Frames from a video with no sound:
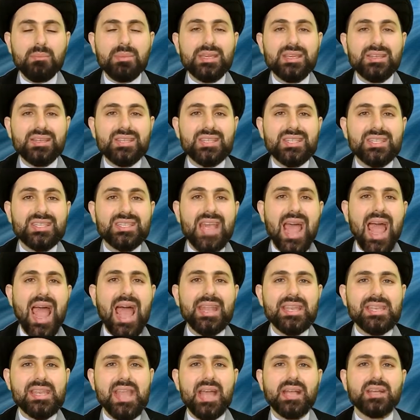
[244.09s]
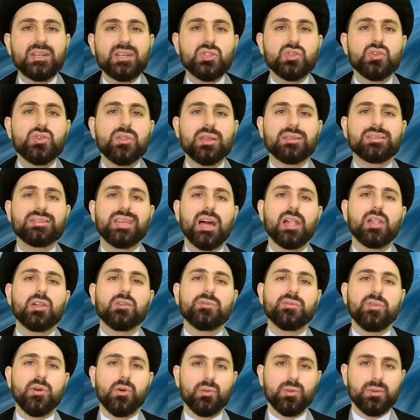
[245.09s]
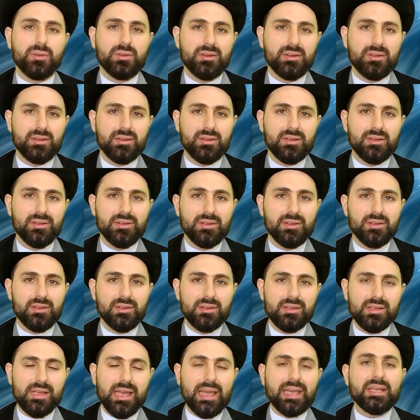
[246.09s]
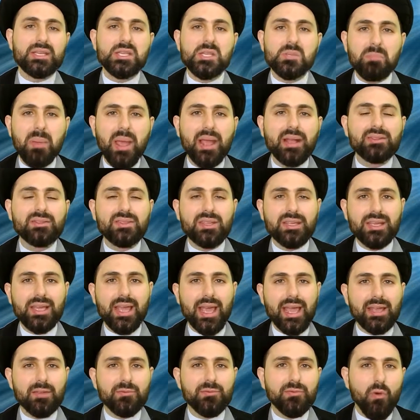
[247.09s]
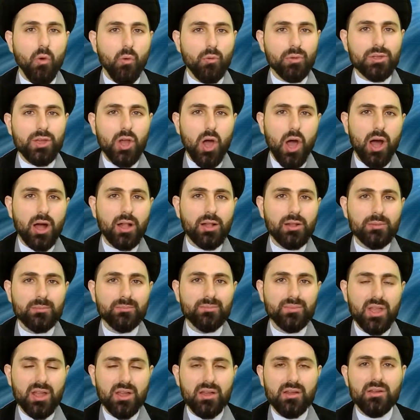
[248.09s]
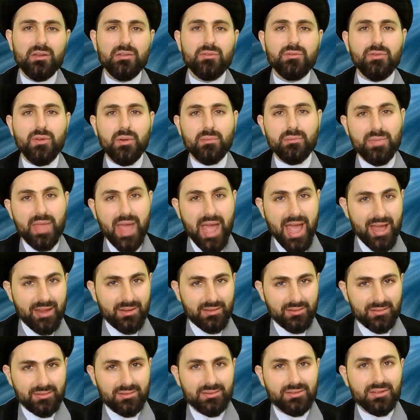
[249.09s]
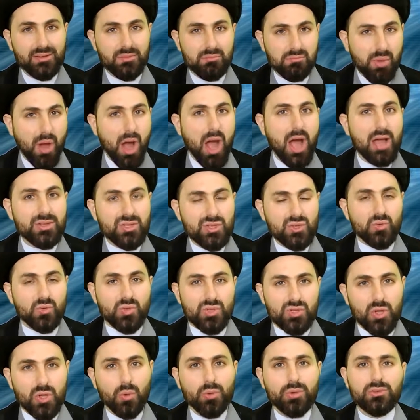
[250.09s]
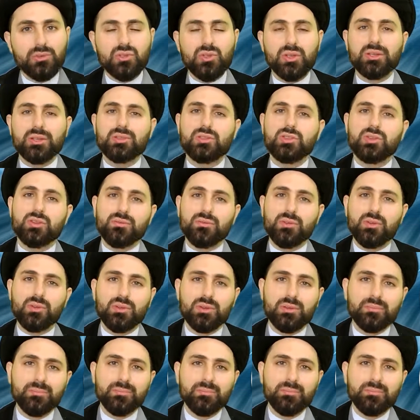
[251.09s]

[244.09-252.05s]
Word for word: He sat next to the telephone, expecting a phone call from that boss who's going to interview him.